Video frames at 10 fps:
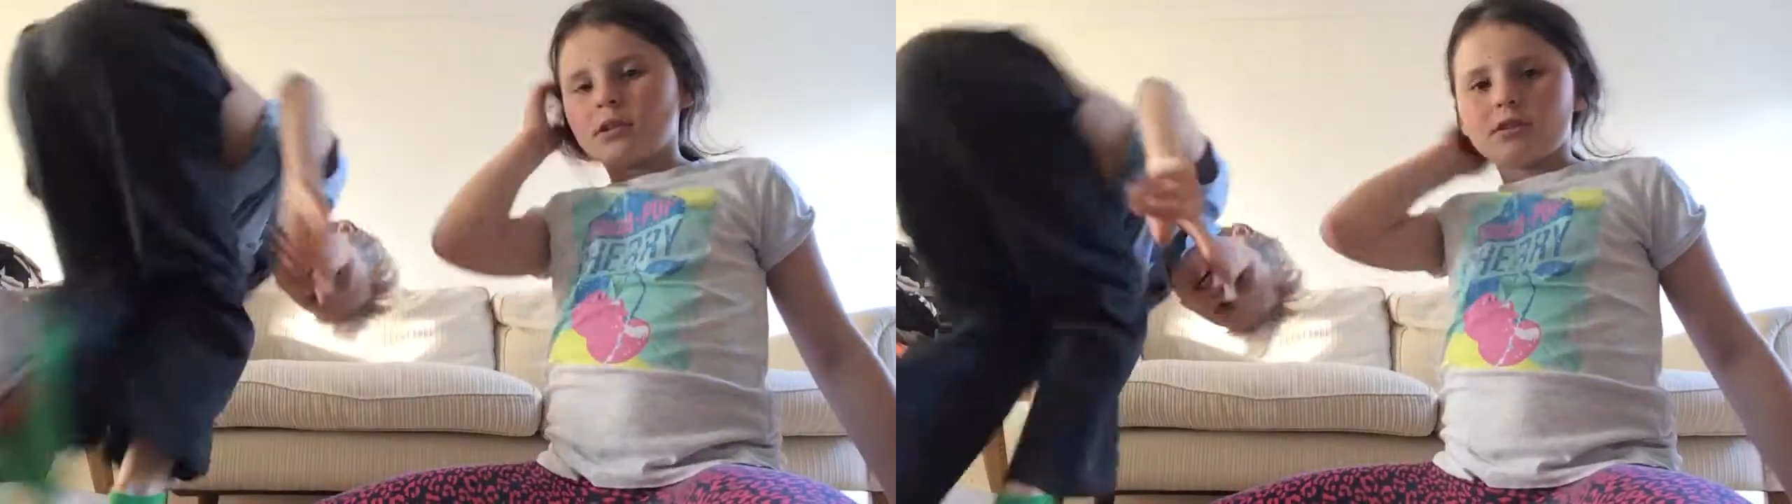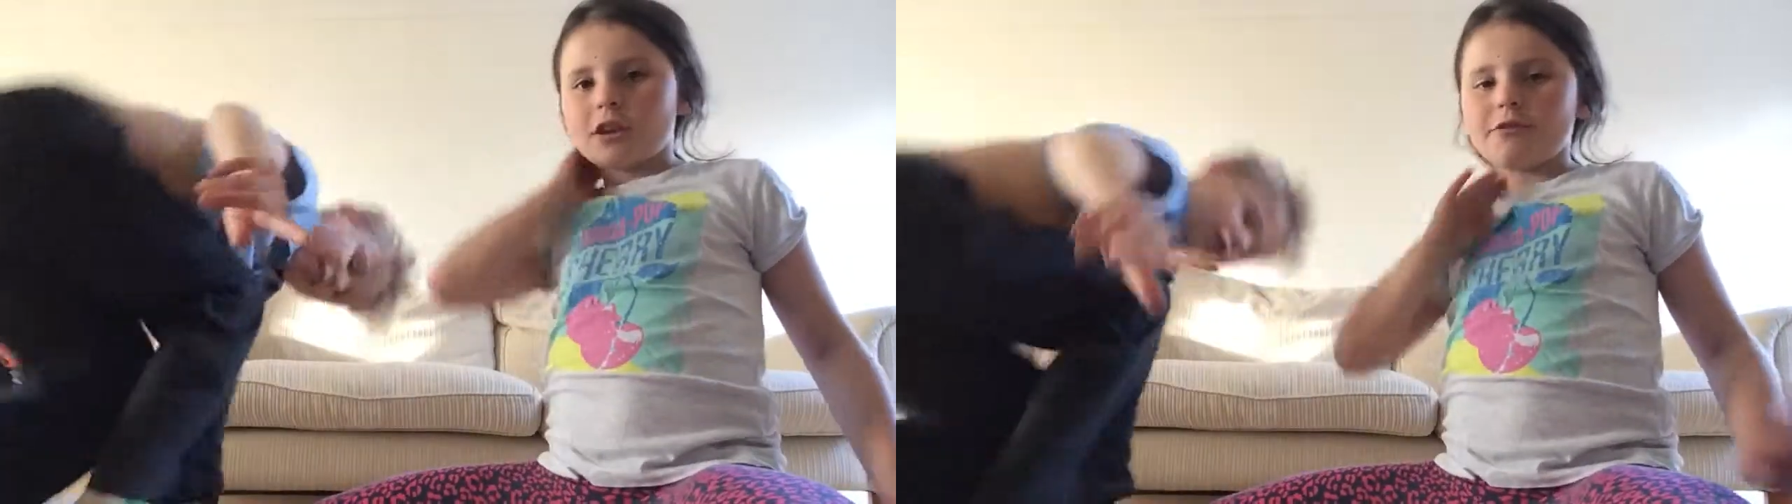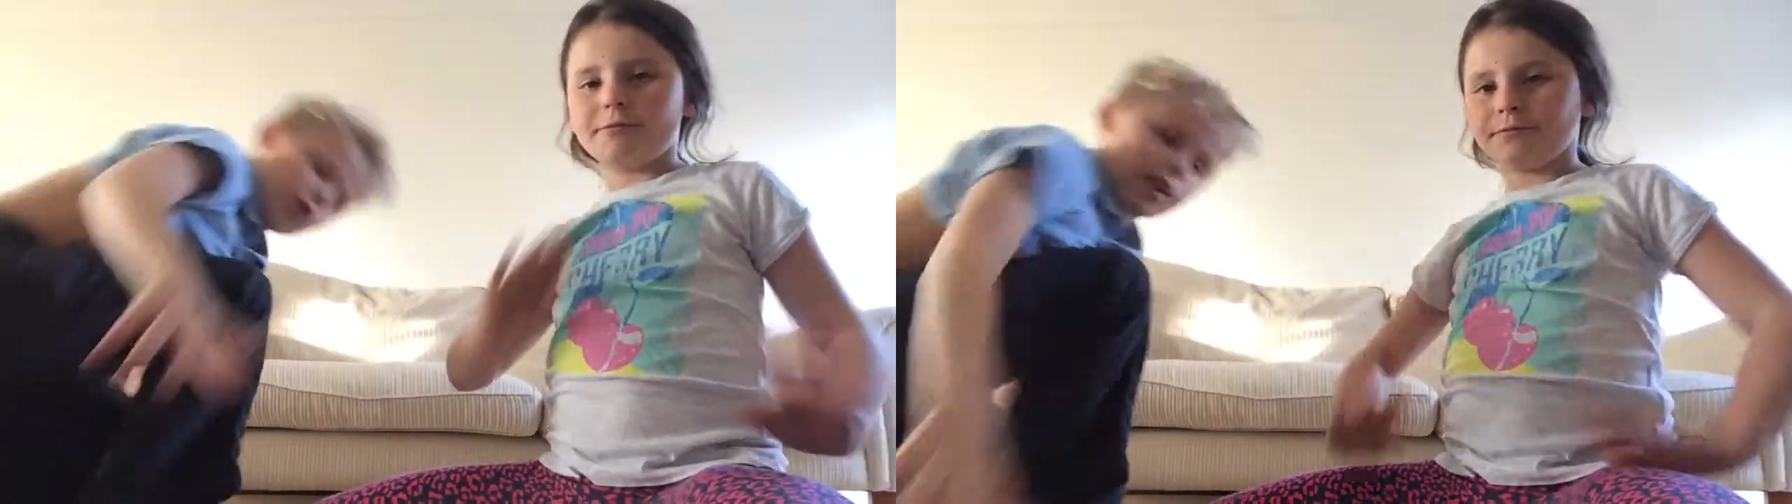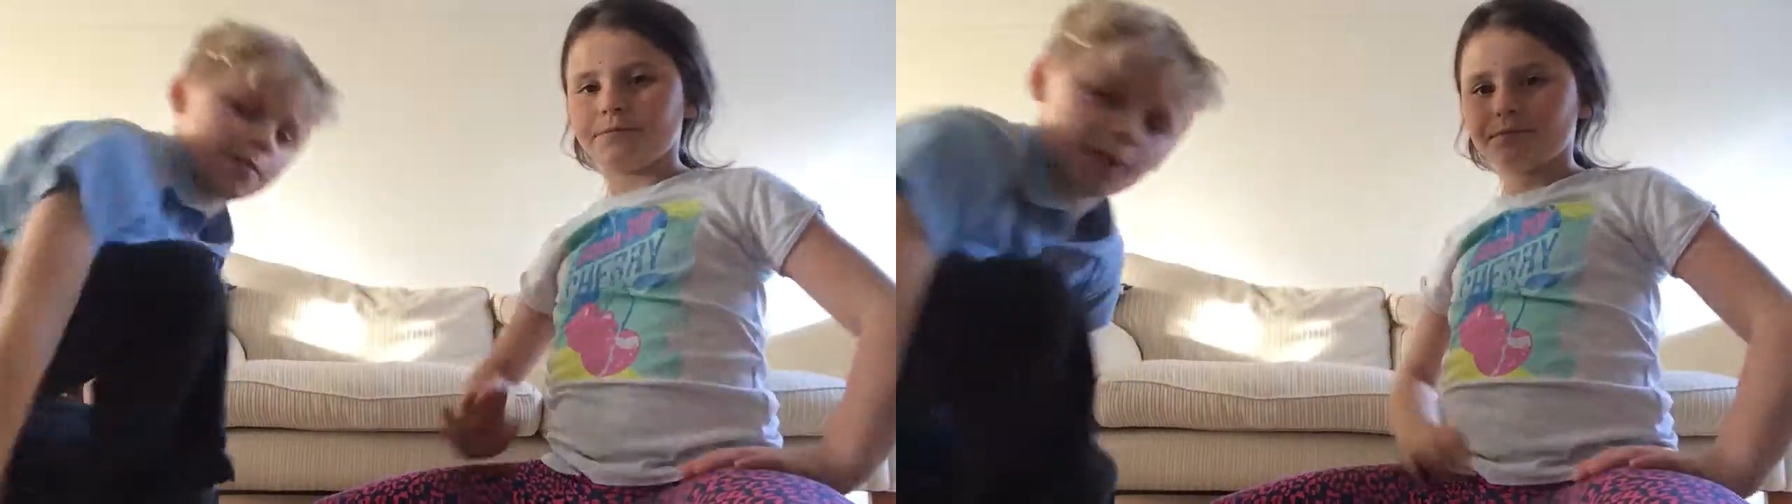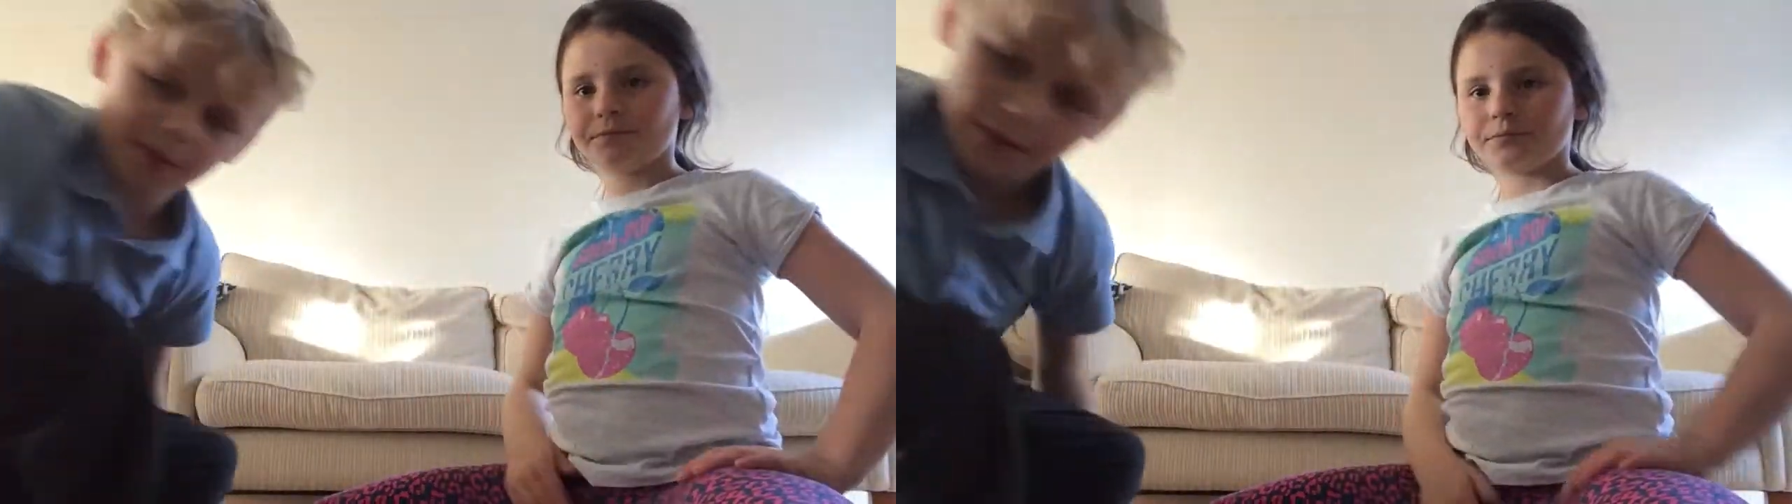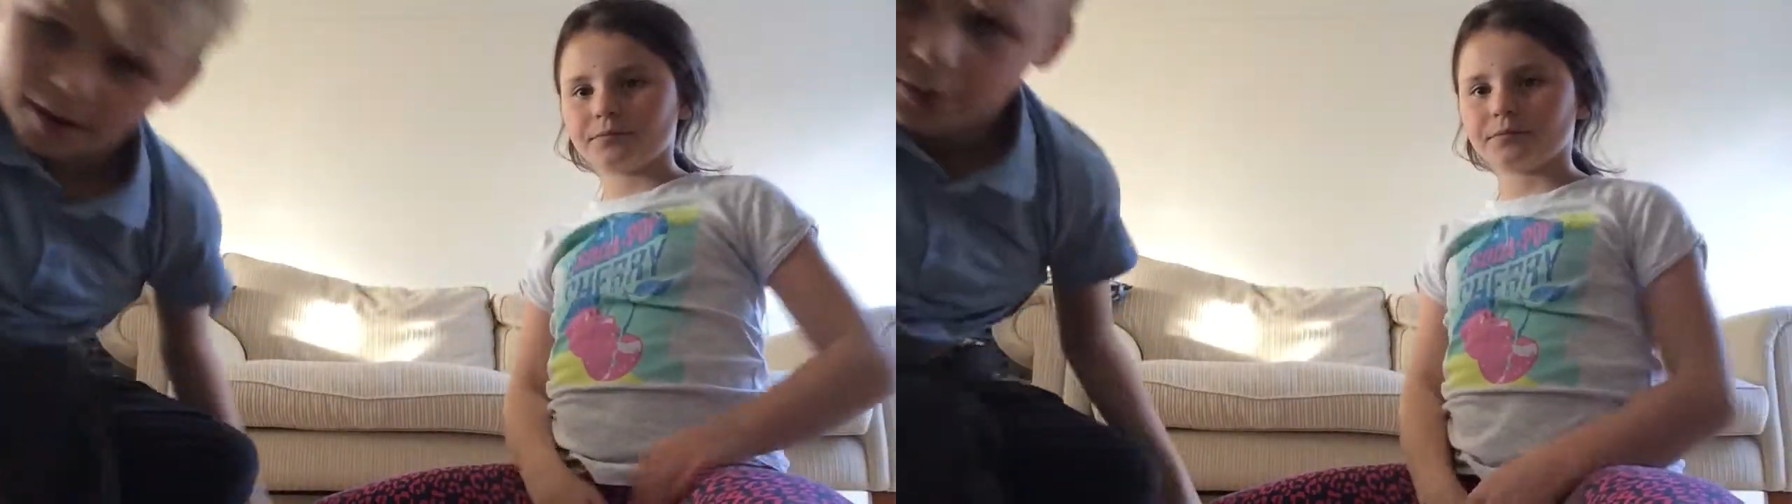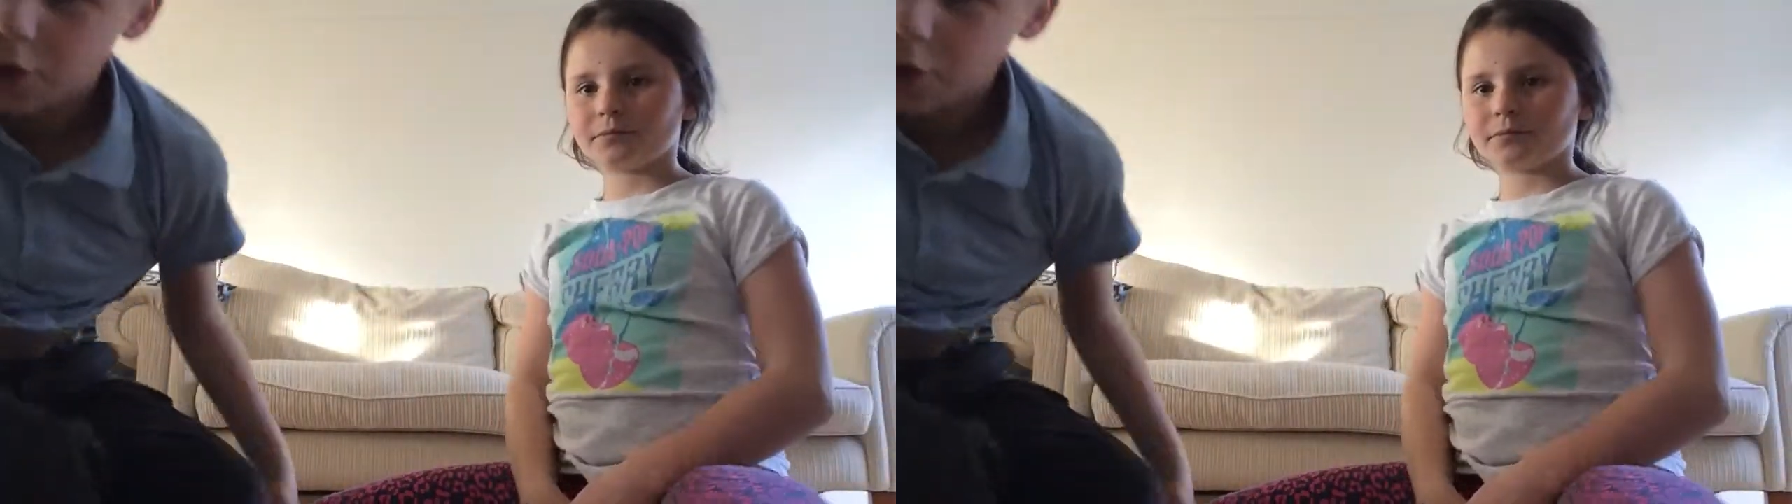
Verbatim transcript: That's so, not it, by the way. I was